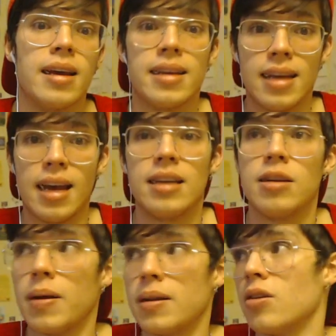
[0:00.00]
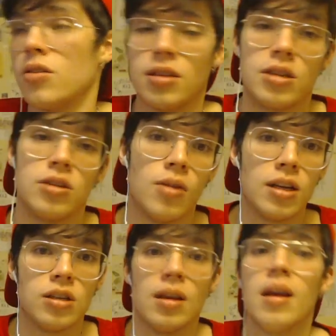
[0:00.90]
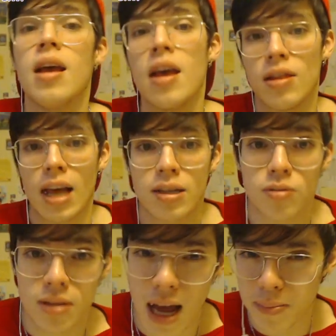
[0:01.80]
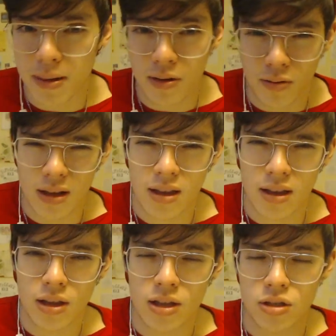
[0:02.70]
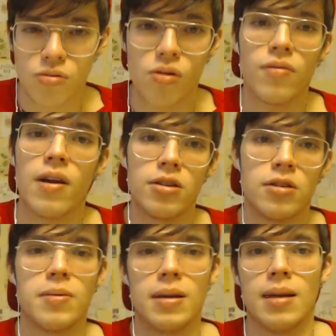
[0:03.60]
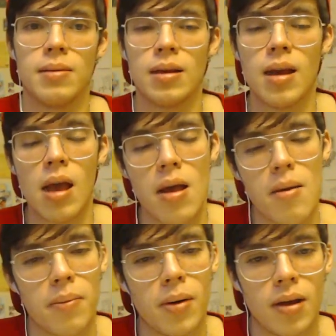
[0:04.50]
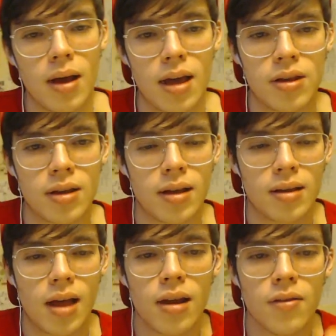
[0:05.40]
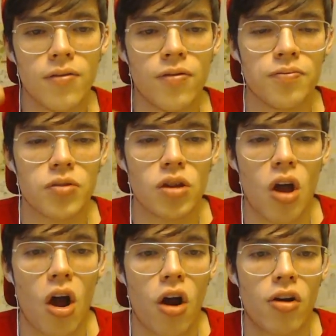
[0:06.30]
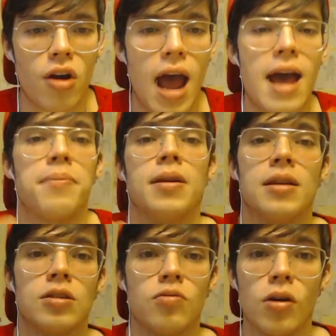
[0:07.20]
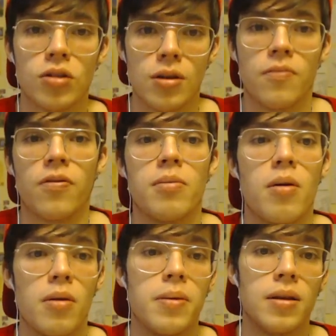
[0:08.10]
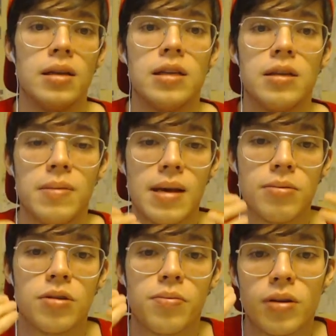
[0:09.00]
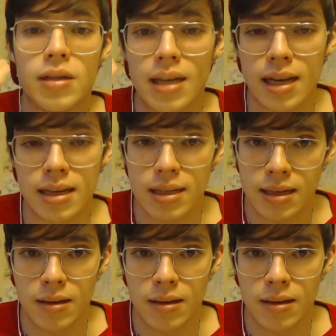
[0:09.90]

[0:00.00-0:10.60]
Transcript: again, dependent on the situation. That's what's happening with this coronavirus pandemic. But I think a lot of our happiness wells up from our ability to be able to predict